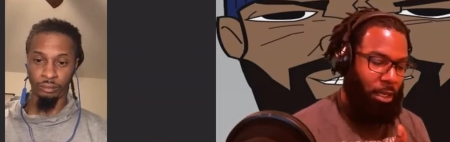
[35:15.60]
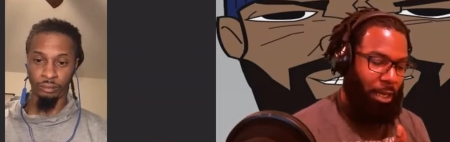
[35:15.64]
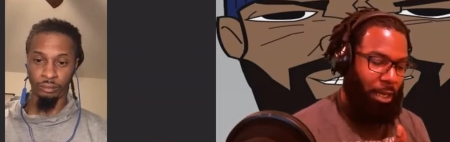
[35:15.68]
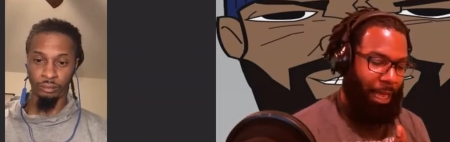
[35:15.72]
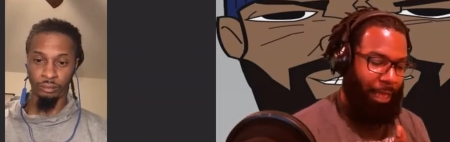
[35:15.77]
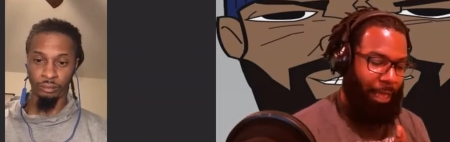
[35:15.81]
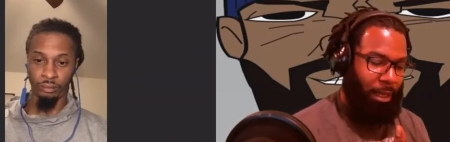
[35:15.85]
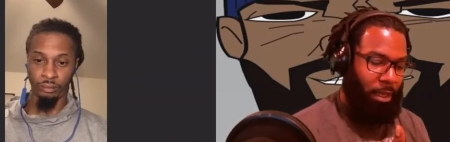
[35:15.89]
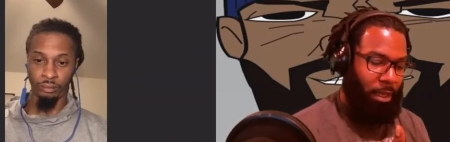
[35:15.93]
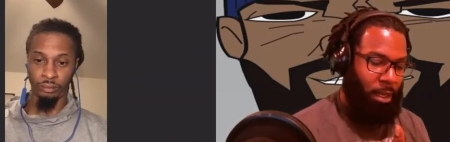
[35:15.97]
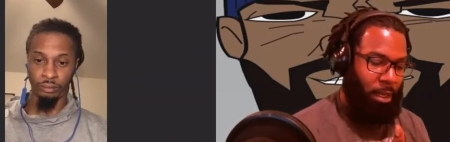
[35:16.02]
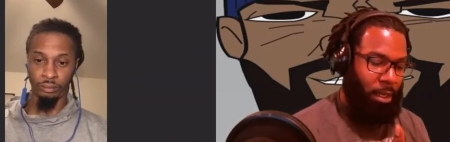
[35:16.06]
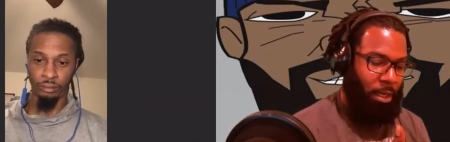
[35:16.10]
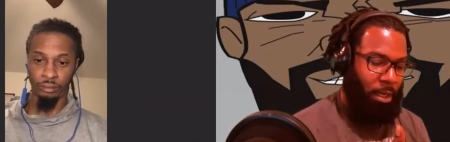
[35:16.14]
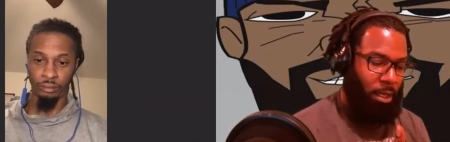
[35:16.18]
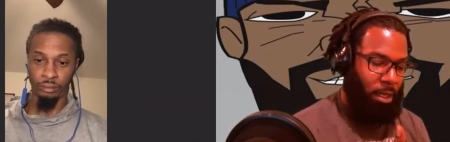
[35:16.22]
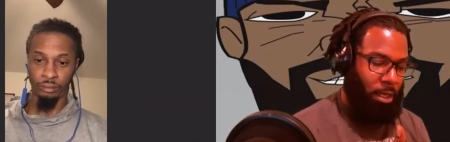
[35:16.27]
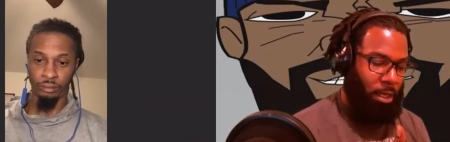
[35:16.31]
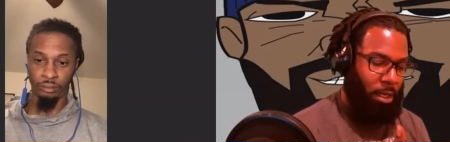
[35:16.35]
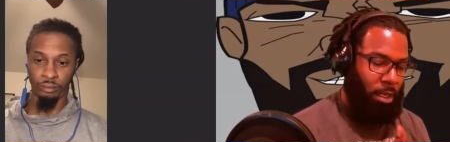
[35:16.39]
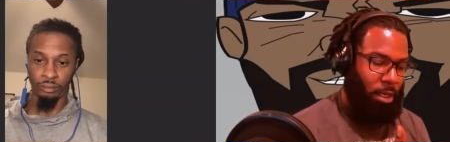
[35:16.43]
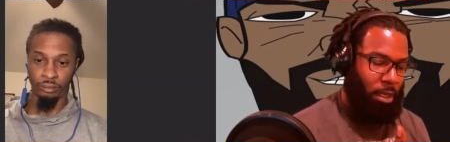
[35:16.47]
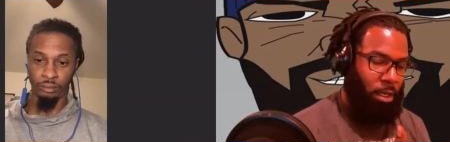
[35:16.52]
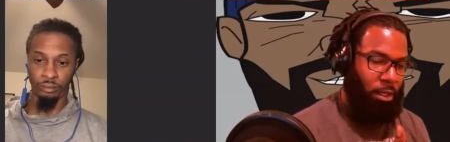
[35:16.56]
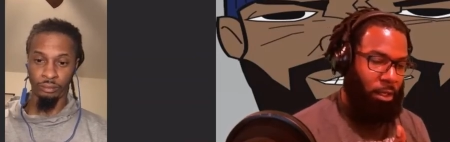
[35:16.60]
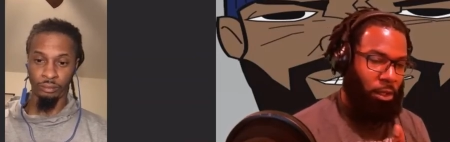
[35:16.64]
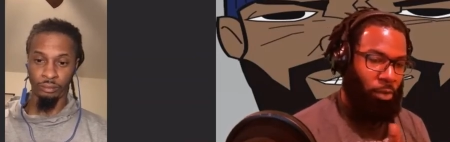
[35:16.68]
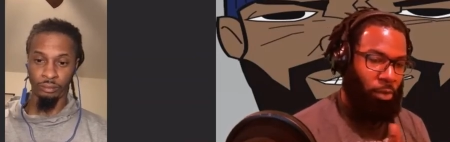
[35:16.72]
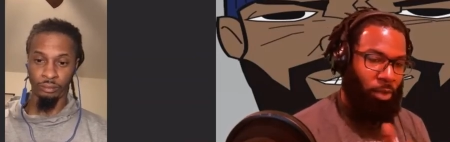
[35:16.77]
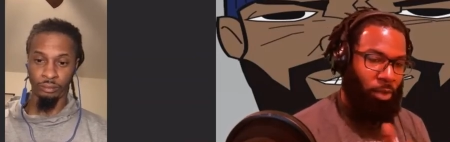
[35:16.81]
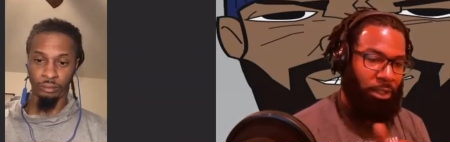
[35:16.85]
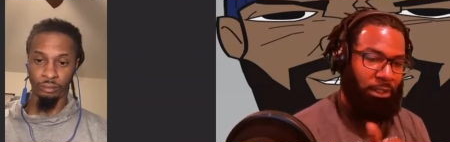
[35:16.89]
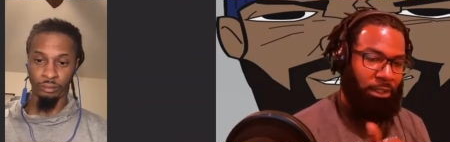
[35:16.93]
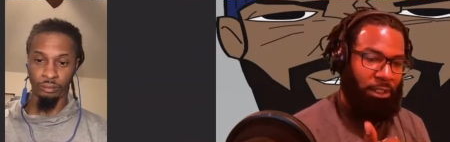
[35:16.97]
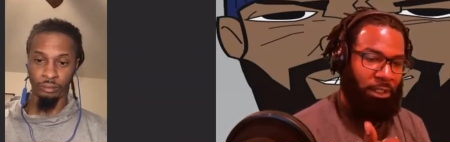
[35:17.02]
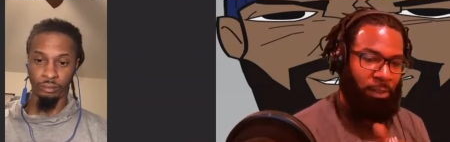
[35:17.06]
Speaker 1: like uh,
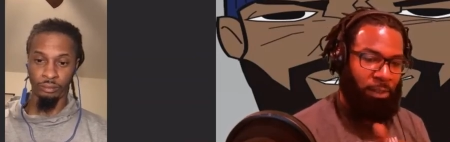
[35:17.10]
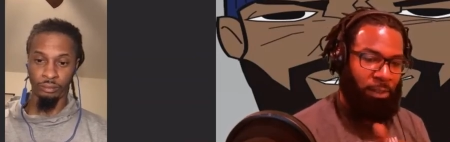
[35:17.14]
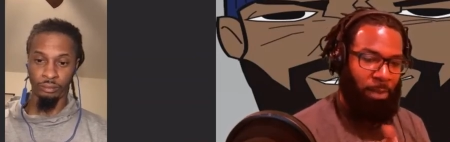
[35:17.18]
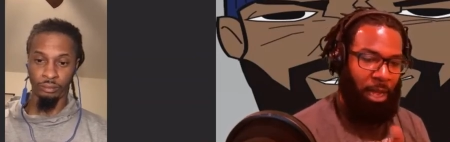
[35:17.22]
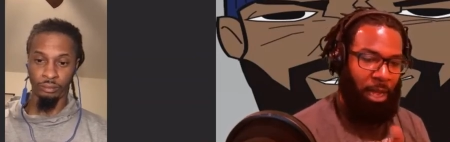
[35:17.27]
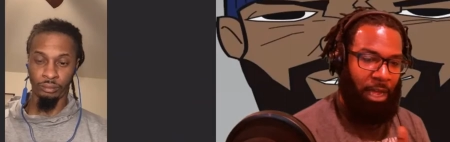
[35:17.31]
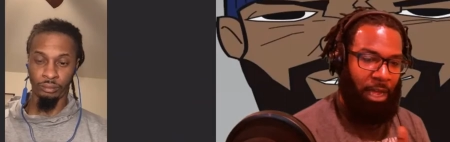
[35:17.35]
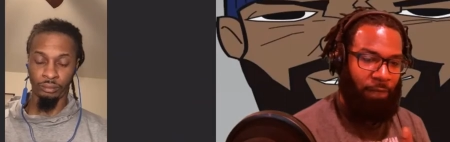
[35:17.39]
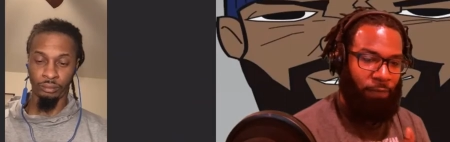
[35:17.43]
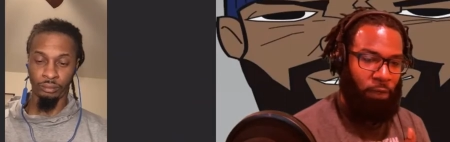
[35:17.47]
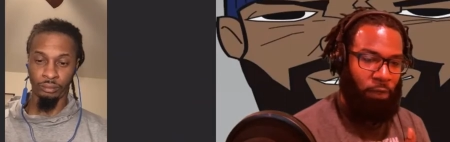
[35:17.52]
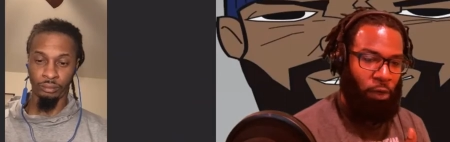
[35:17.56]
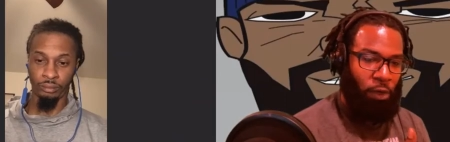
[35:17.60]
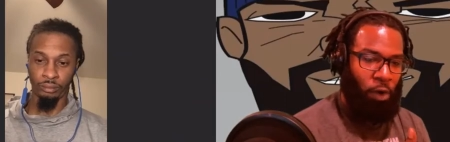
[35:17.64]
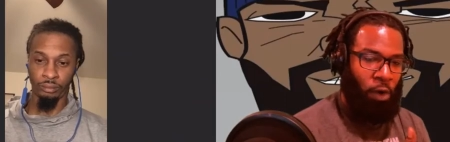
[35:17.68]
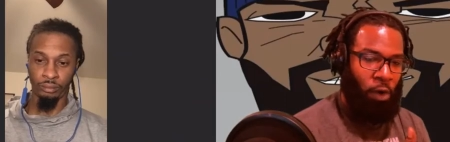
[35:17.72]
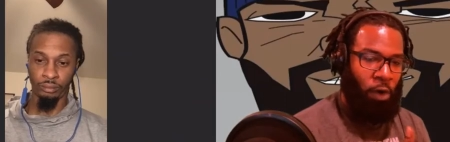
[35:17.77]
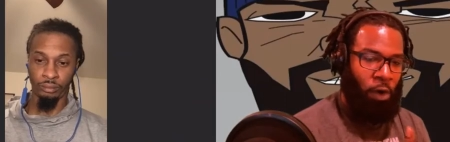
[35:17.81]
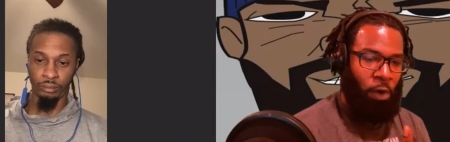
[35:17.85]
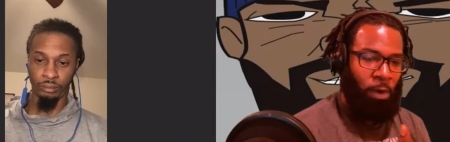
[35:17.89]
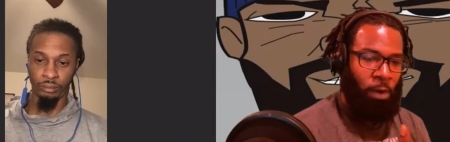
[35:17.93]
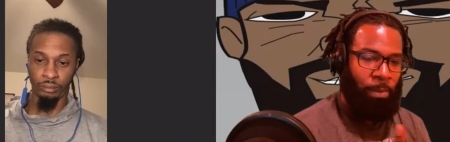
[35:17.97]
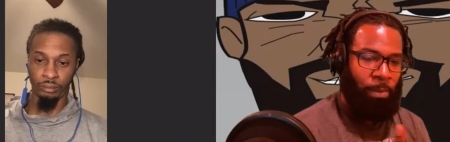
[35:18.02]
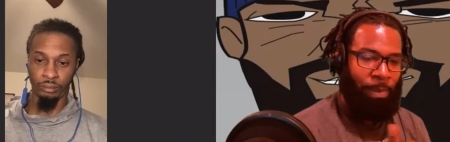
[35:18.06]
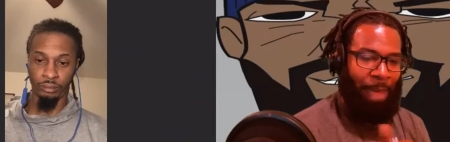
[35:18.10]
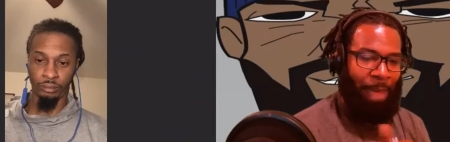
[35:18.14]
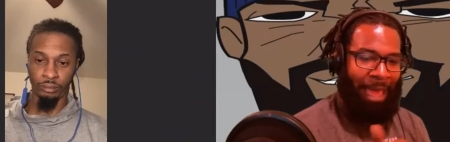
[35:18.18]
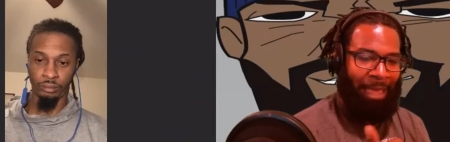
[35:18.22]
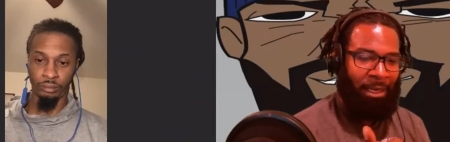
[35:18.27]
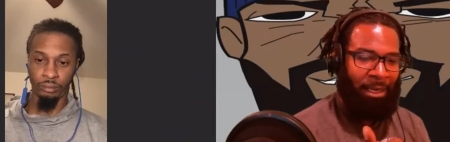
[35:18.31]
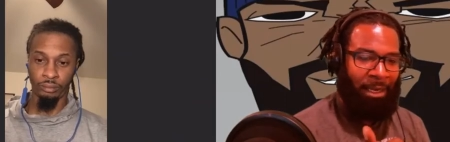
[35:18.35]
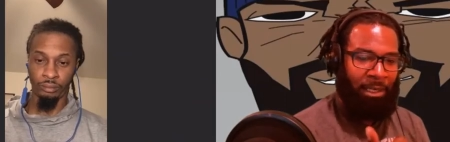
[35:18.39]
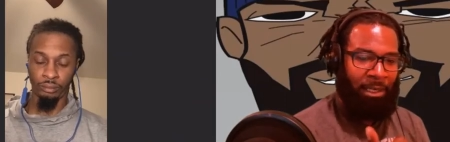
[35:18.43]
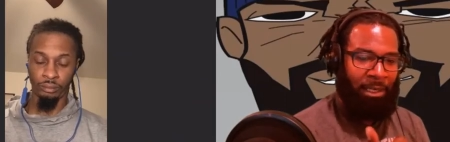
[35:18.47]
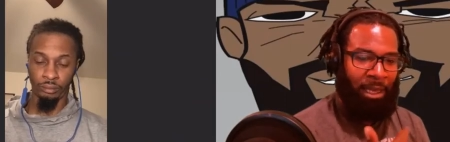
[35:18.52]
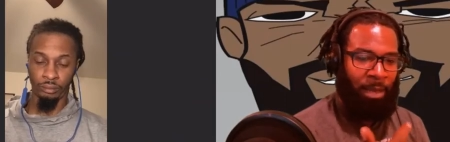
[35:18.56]
three six Mafia or
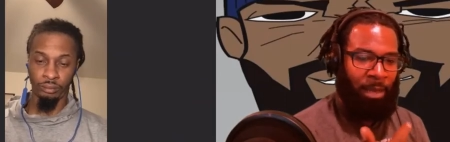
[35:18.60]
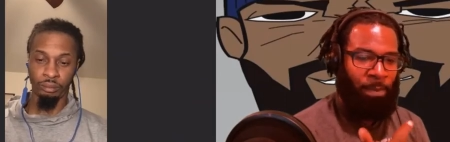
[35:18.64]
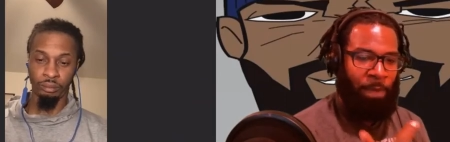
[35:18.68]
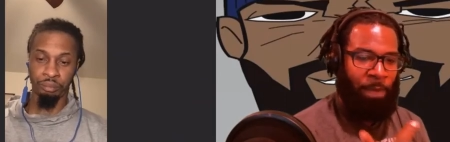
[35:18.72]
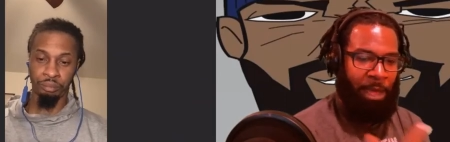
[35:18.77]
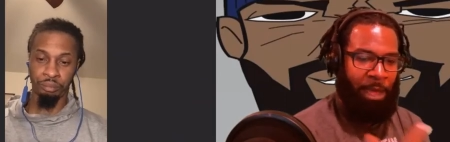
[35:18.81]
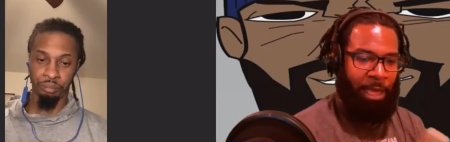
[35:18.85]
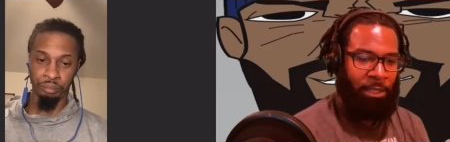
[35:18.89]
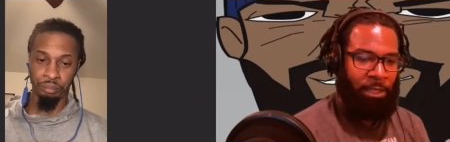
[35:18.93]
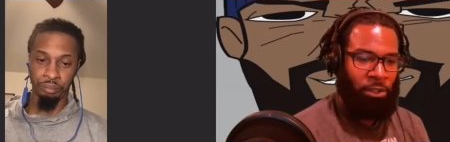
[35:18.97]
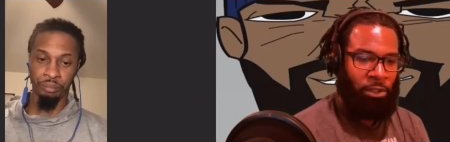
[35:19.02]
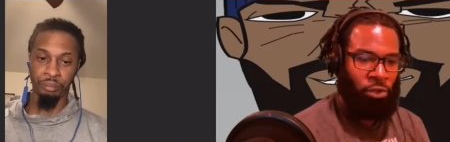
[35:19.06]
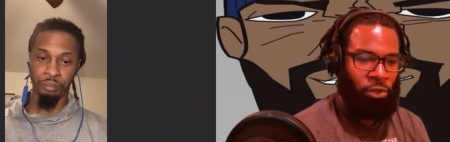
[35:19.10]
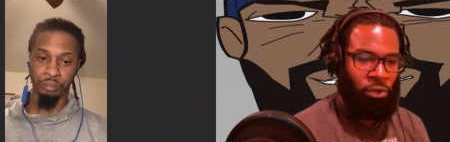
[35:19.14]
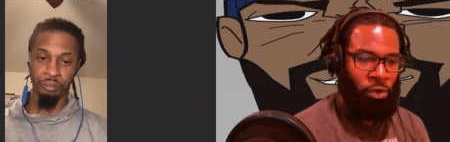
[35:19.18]
back in the day, Pastor